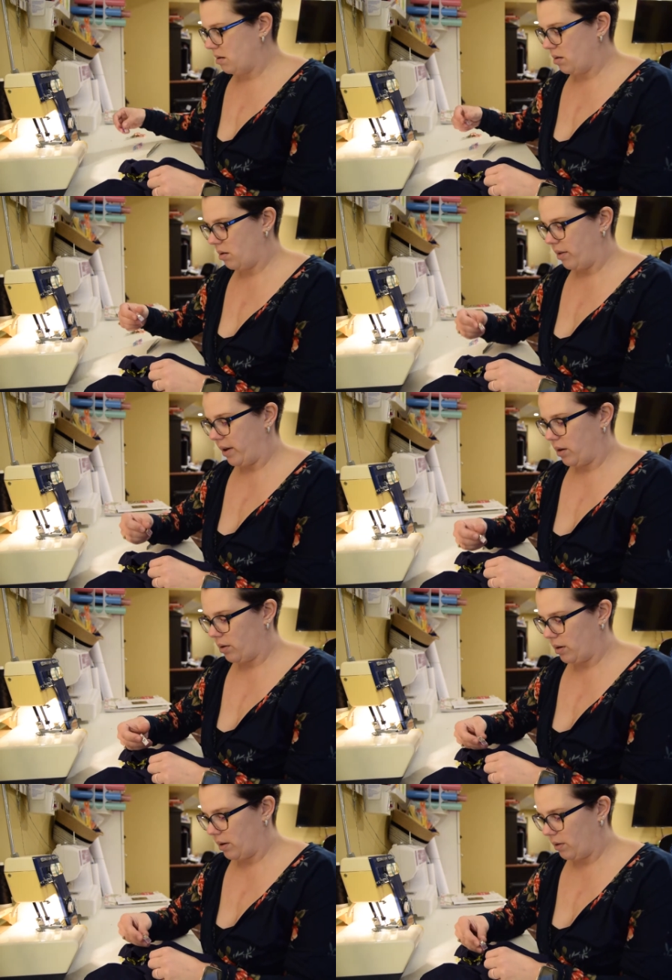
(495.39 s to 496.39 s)
all that
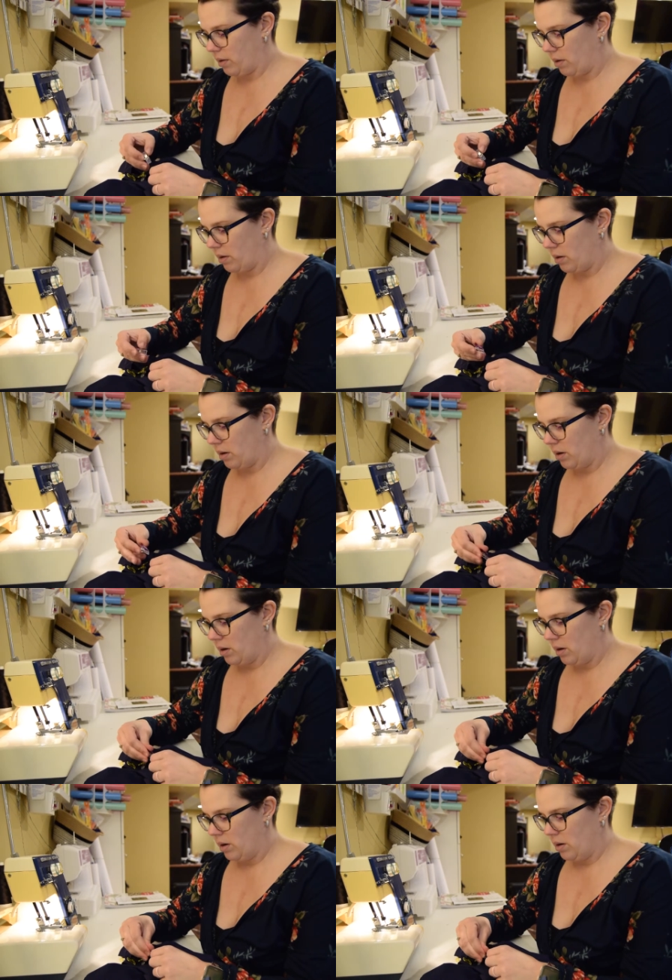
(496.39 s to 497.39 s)
goodness.
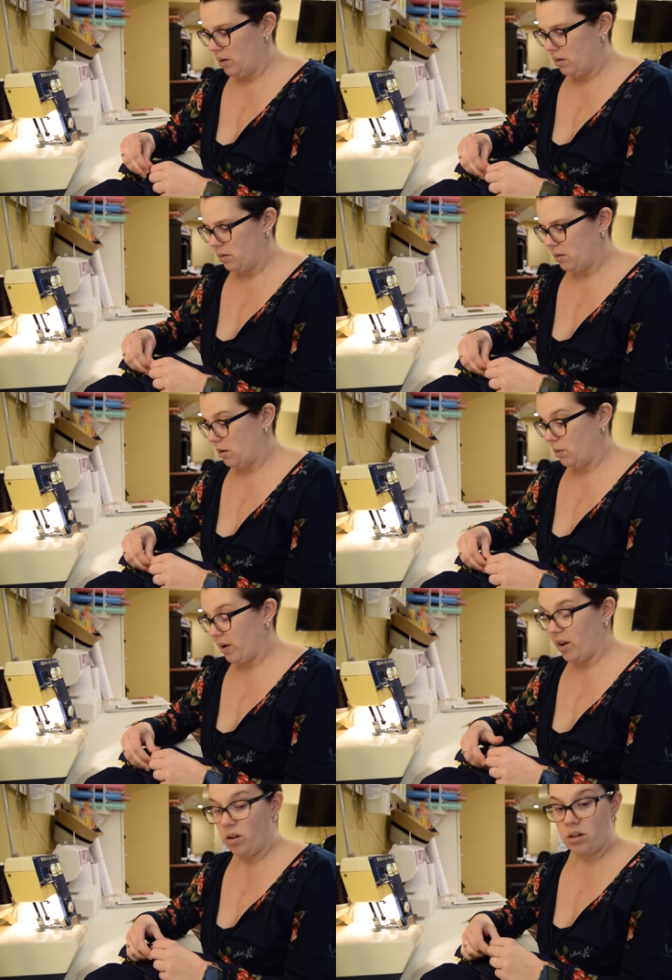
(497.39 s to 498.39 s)
I don't know why
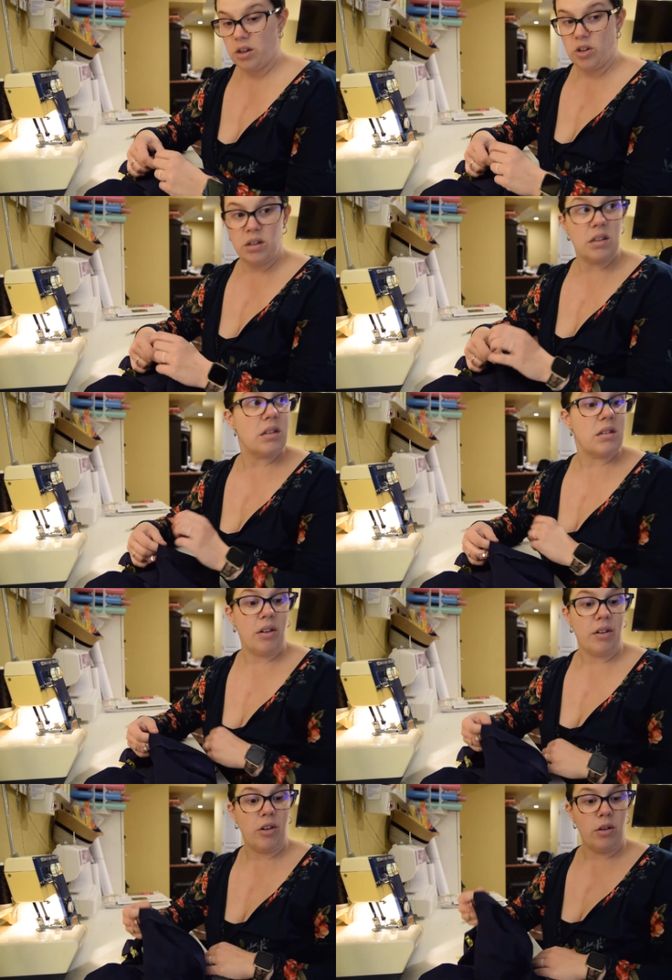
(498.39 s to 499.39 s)
I called it goodness. There's
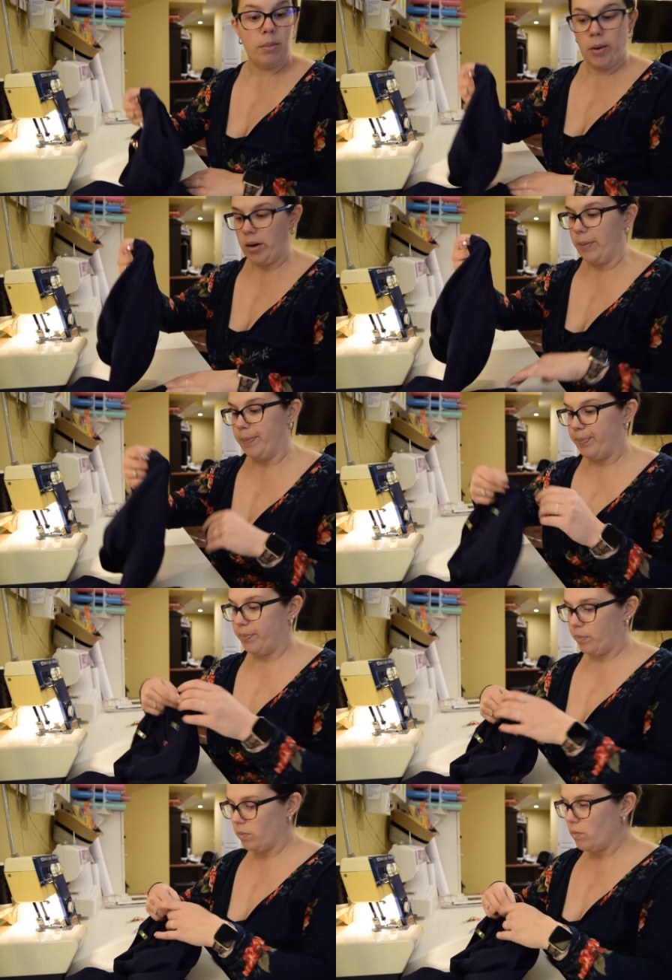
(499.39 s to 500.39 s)
nothing good about it.
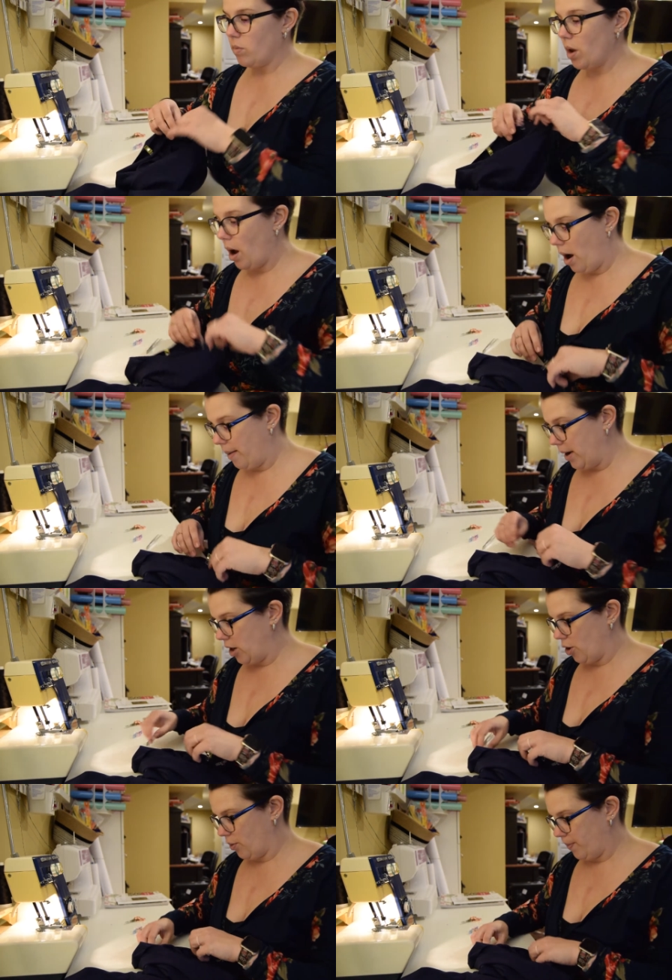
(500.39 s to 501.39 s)

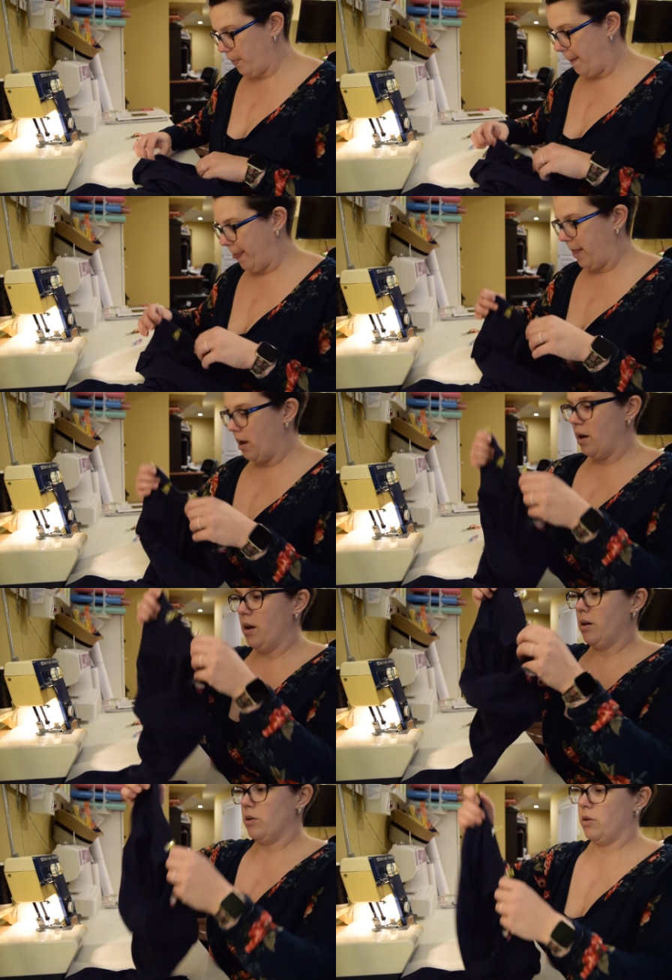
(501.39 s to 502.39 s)
Anywho,
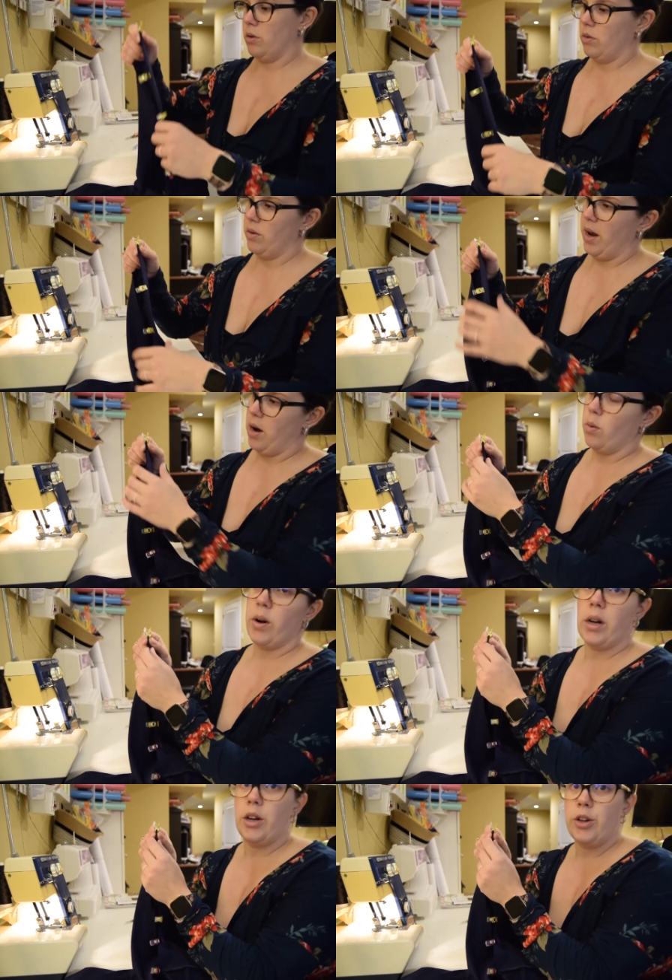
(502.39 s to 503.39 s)
so now we're
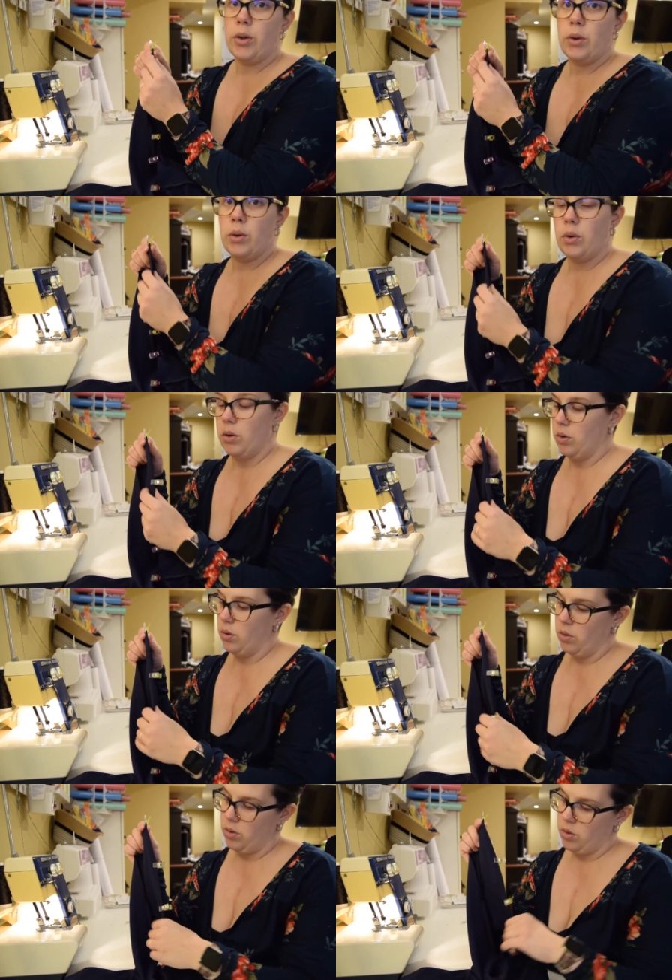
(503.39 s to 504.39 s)
gonna do,
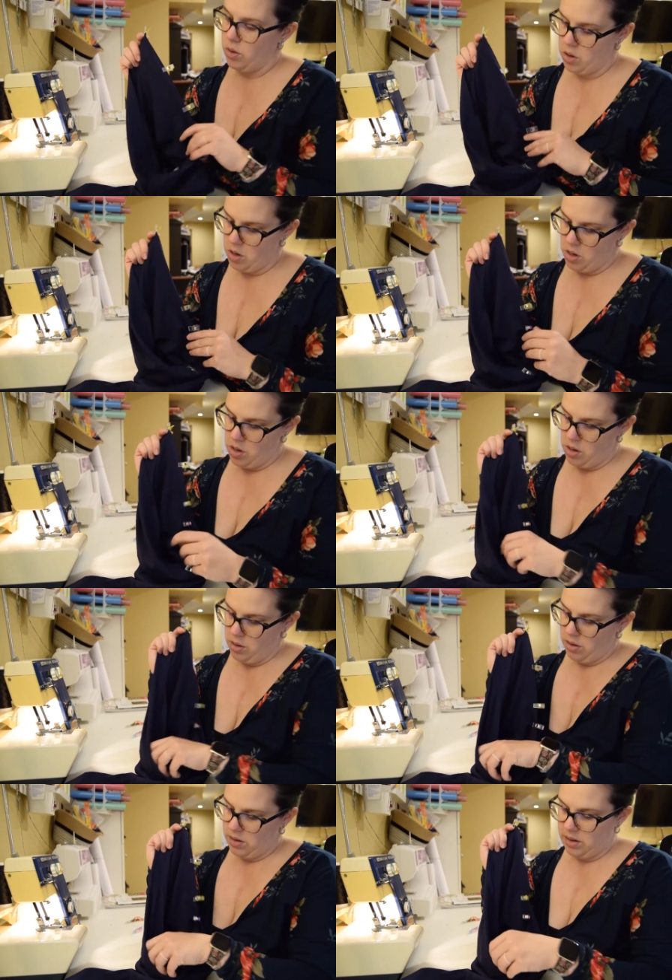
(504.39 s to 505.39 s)

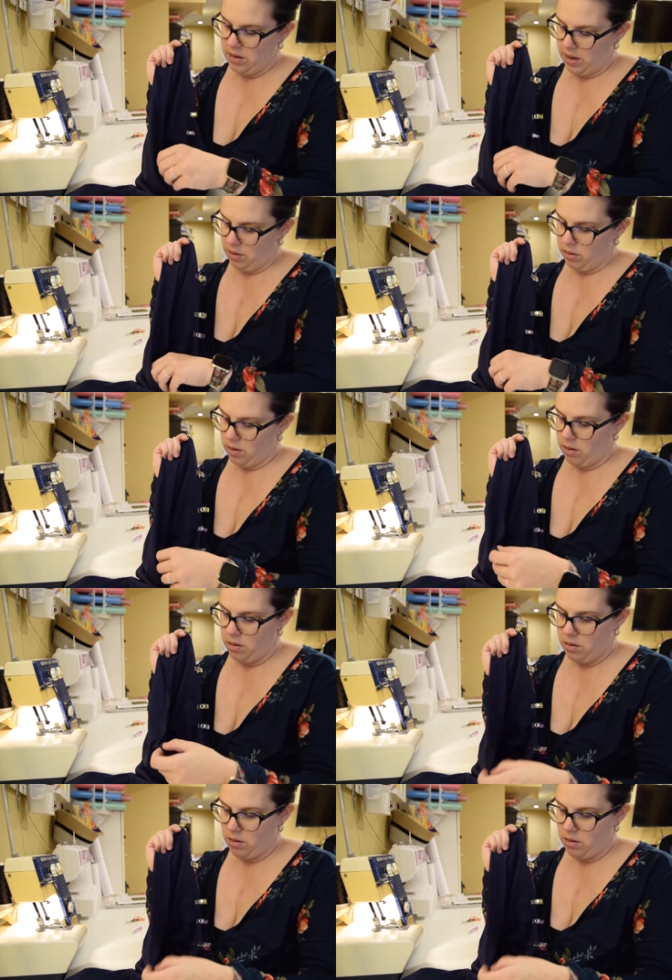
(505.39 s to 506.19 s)
this is like the